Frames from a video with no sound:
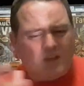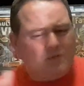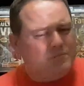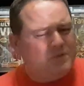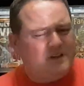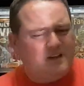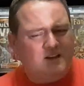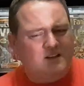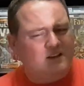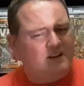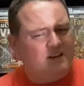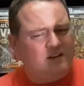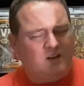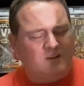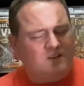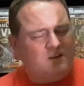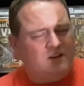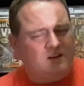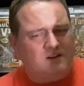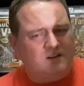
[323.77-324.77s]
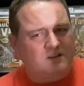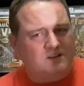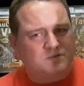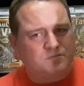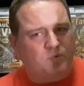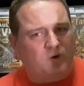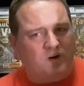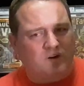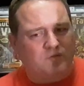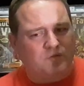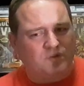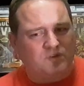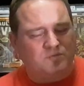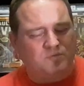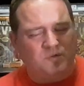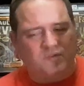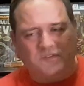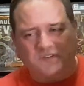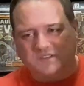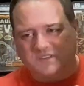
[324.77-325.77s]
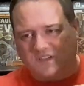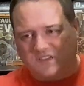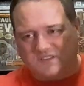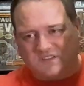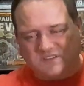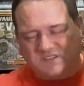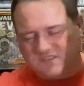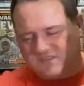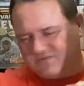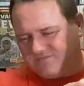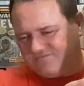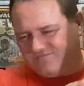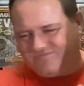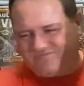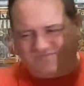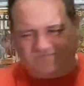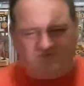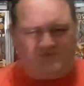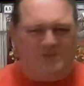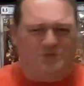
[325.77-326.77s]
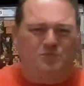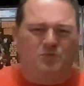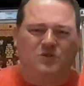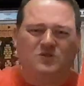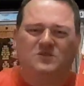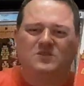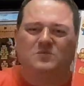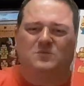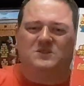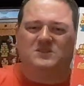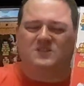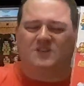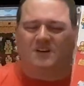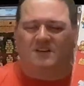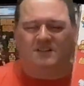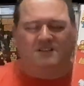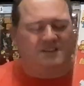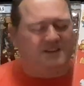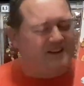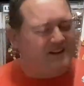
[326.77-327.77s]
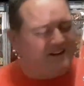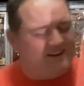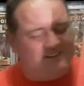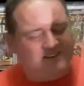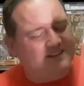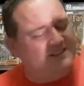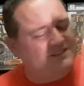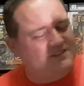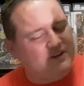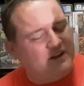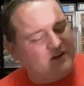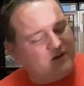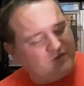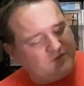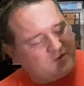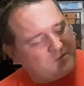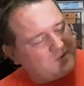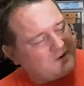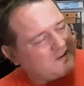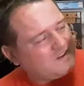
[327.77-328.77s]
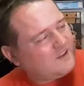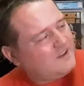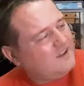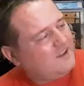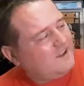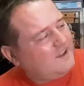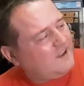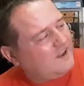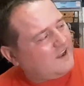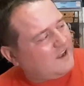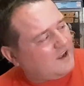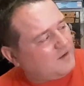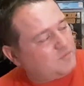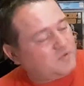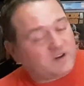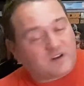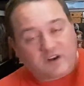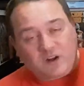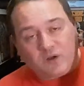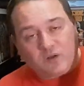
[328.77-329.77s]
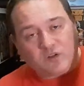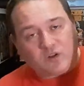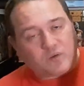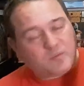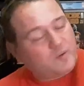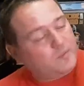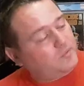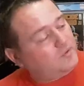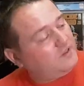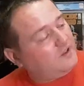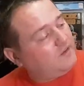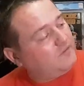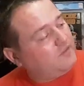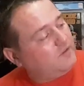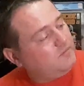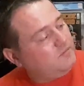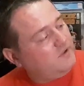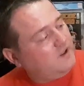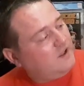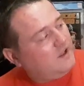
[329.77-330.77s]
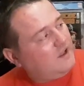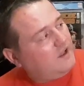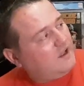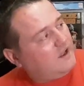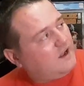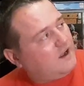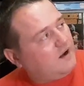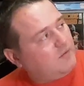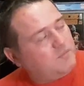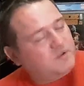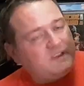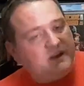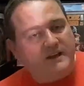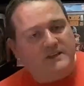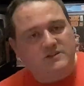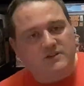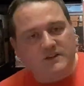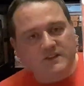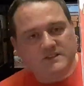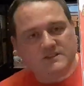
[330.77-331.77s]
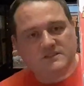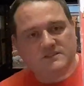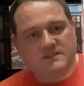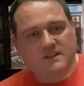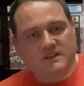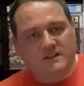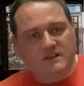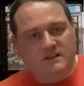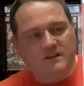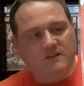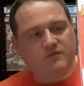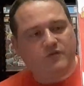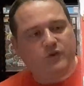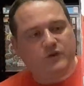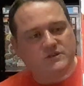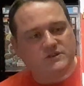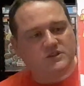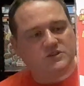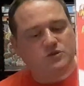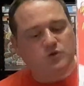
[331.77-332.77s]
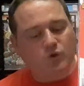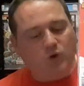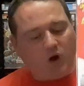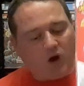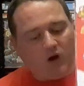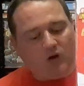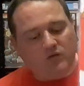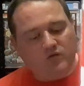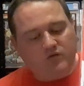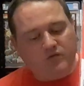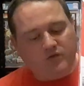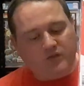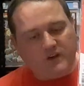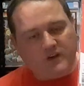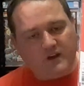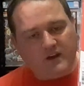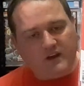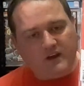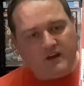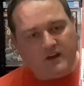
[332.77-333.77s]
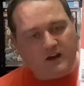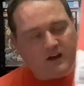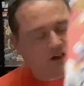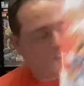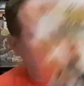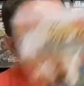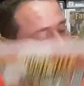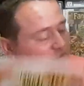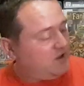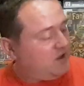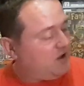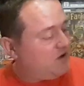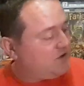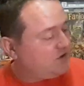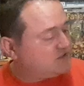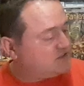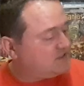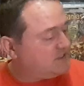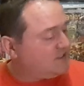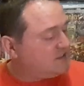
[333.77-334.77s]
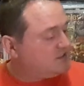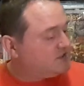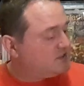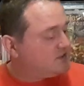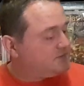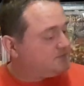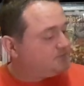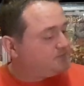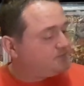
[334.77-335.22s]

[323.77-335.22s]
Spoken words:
particularly like the Spider-Verse movies. I just push them aside. They're not for me, but I know a lot of people love them. But yeah, so this is the first issue of the Big Hero 6,